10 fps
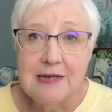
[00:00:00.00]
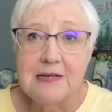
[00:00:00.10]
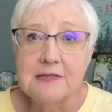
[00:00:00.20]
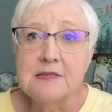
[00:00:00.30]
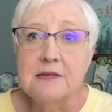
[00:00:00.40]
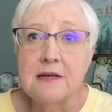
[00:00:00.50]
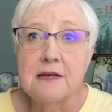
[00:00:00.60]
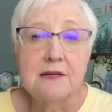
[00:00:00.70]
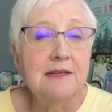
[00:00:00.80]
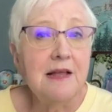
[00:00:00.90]
is
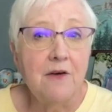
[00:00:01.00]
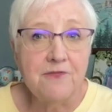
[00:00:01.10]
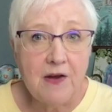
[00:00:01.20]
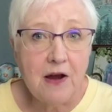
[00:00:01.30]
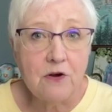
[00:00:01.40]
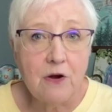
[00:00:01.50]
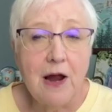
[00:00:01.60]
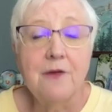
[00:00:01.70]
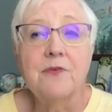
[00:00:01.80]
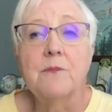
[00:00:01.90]
a far
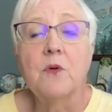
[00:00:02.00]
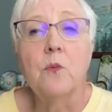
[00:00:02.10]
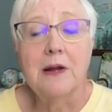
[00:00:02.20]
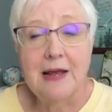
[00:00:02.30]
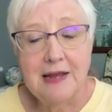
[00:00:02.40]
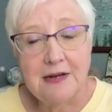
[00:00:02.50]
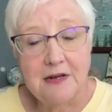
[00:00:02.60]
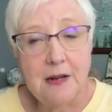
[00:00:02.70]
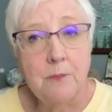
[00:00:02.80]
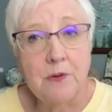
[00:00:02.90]
cry from the one I
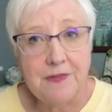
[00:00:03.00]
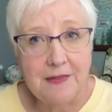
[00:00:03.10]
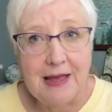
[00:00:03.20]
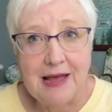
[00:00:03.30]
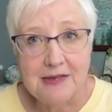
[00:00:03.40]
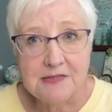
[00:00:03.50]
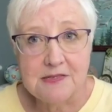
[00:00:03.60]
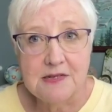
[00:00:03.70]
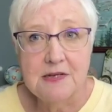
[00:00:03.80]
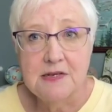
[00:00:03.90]
ended up with
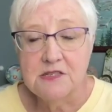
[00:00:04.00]
last.